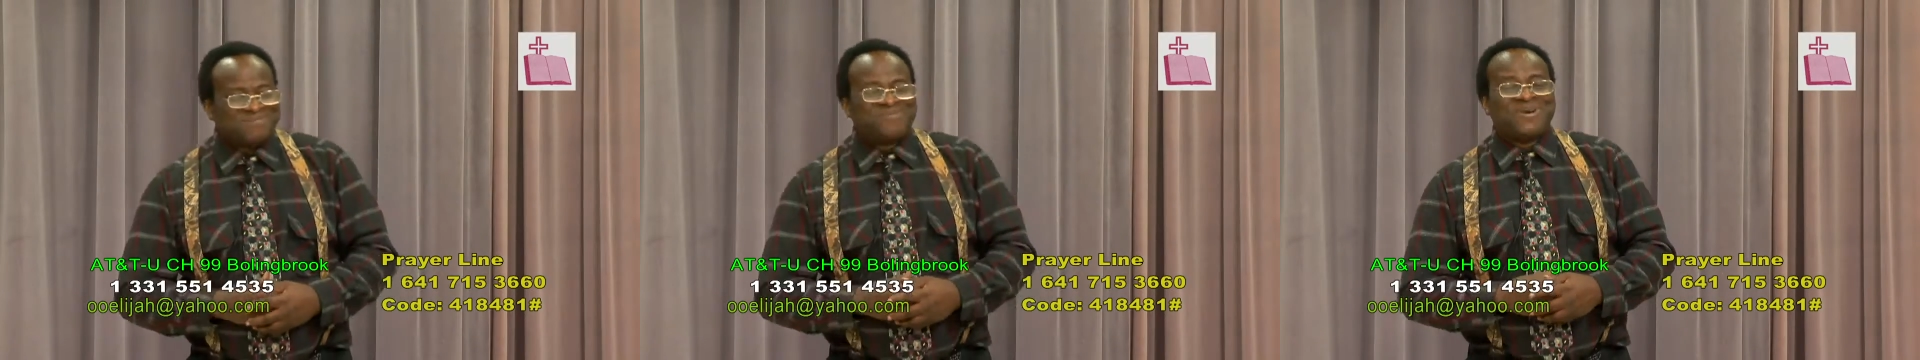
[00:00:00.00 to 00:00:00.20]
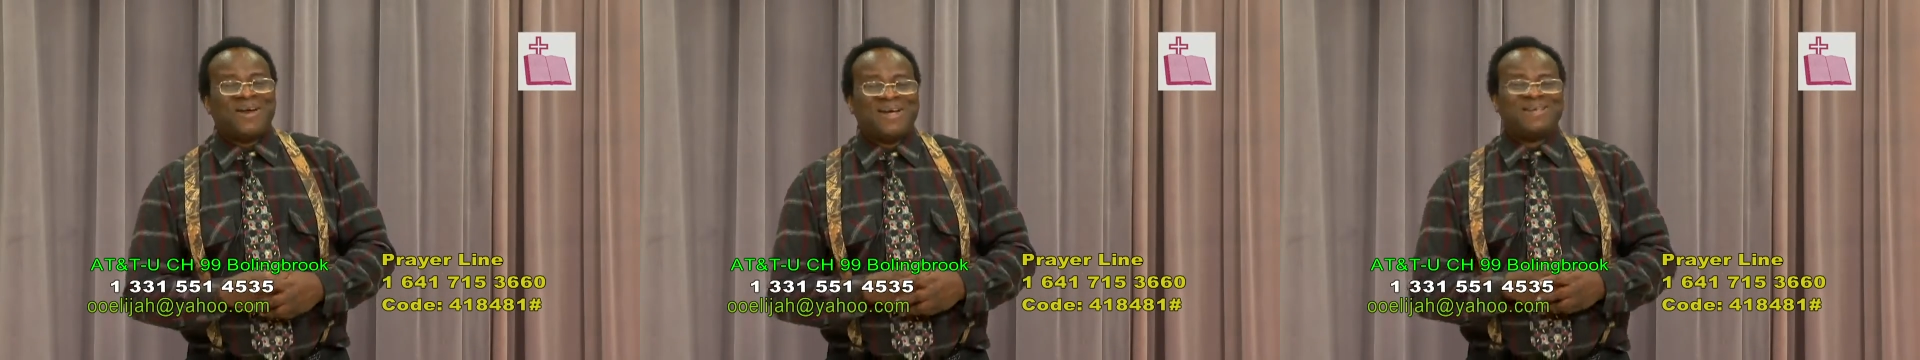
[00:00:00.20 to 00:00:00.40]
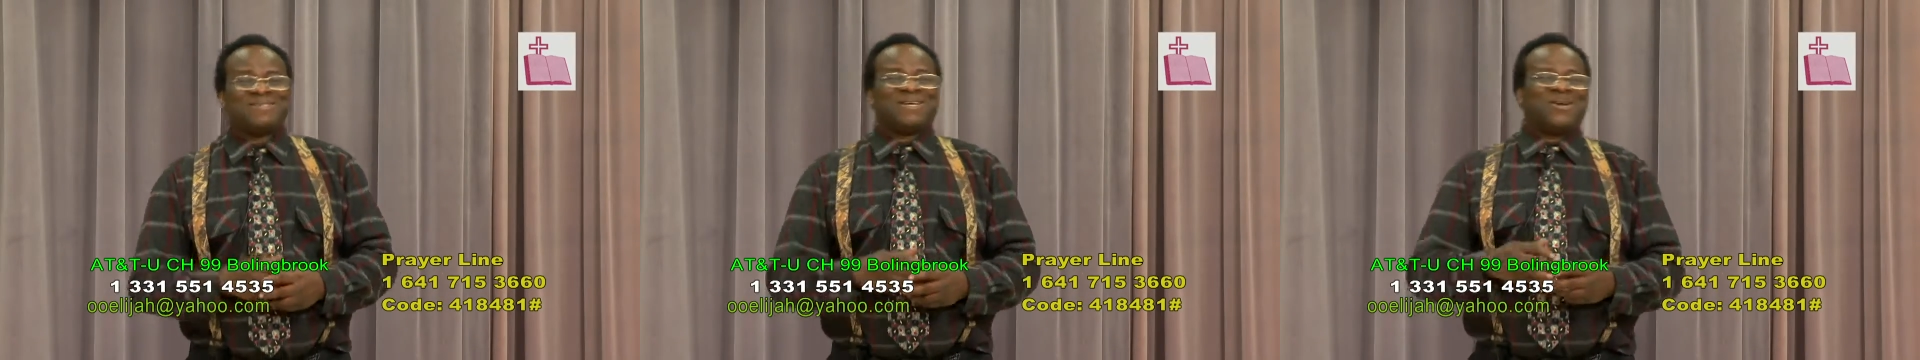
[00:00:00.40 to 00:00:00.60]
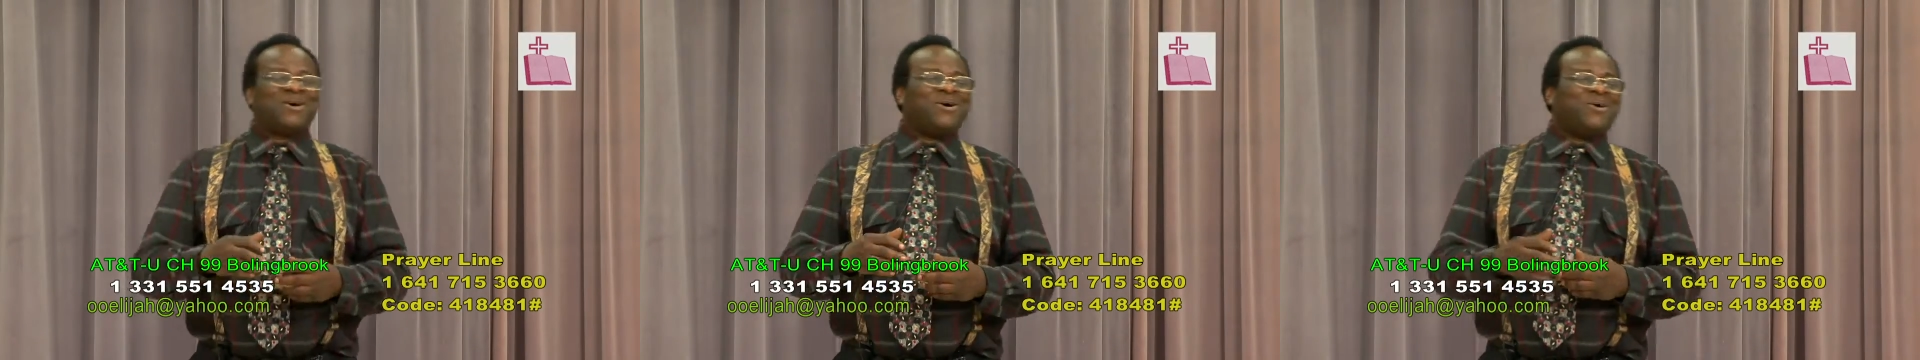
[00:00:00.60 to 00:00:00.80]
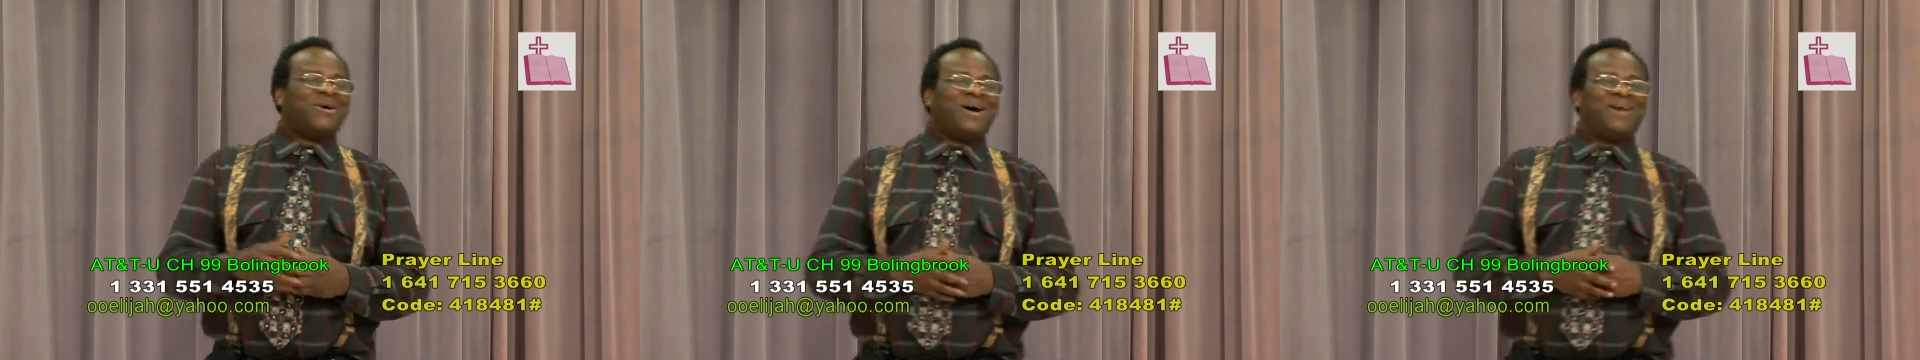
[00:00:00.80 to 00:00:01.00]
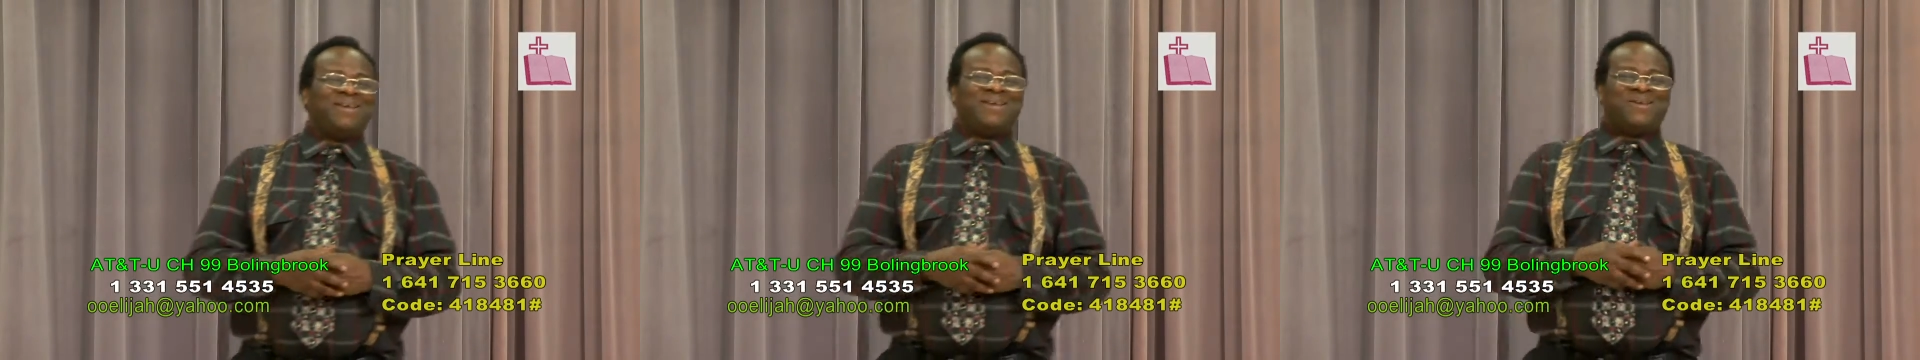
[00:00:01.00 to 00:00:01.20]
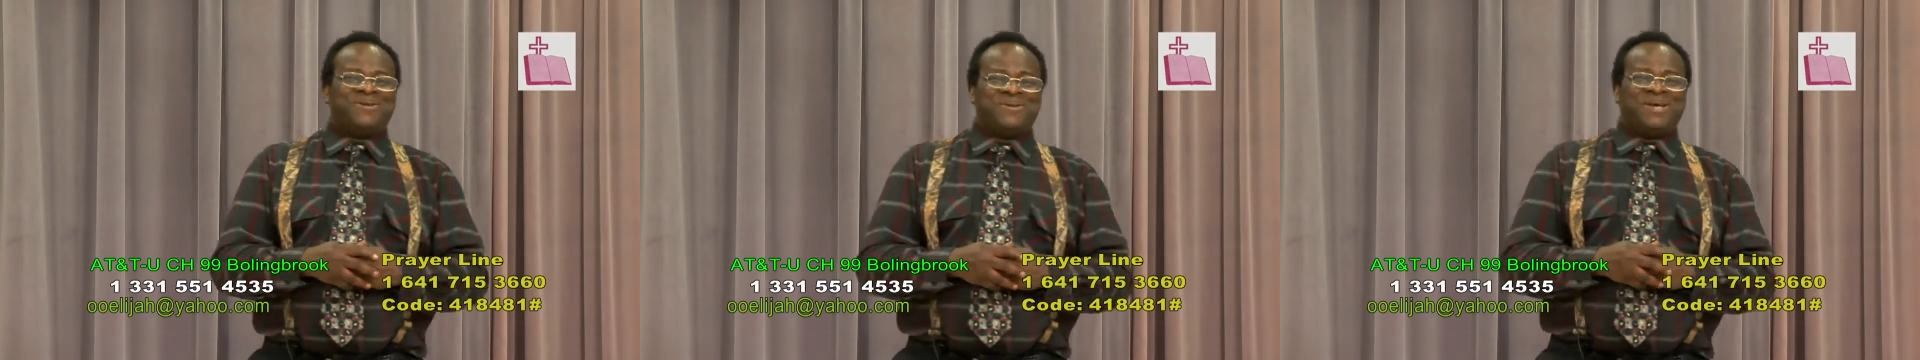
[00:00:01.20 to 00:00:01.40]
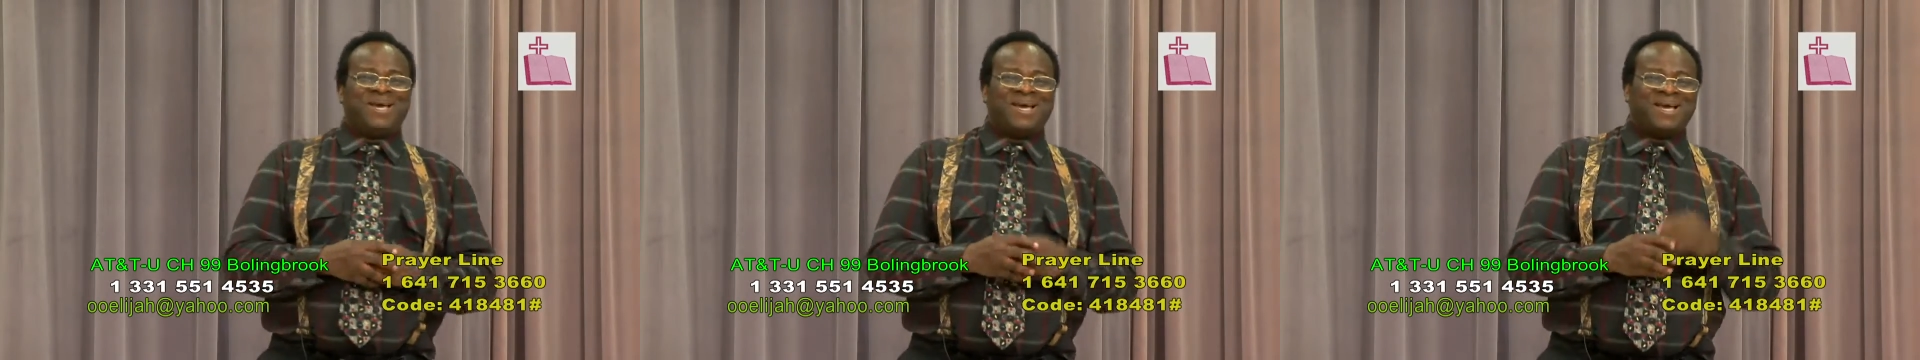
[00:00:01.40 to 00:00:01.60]
Praise the Lord.
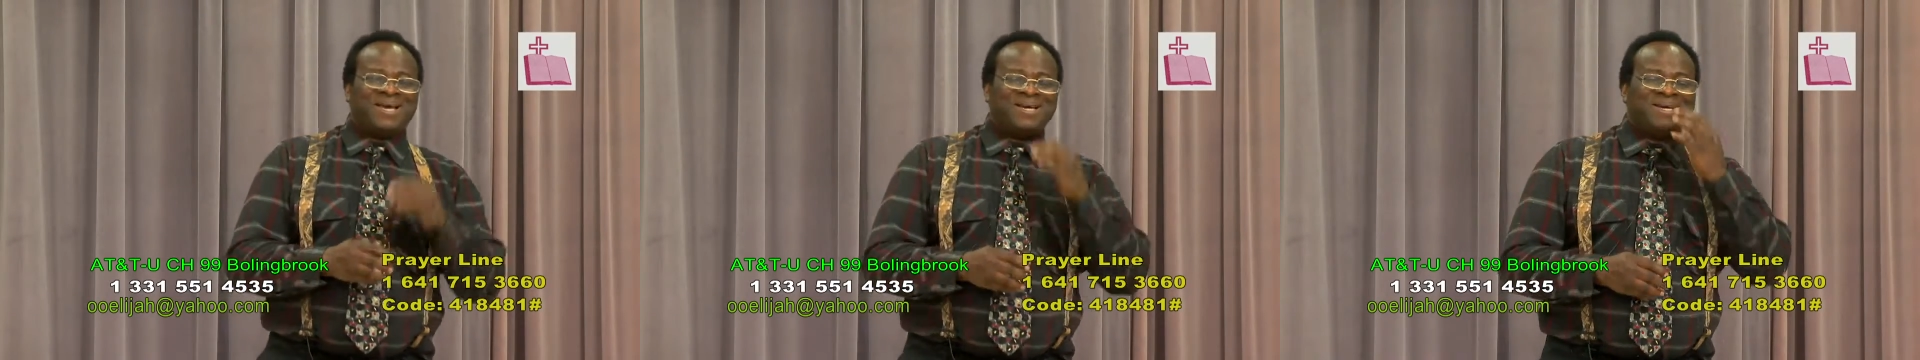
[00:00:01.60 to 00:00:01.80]
Hallelujah.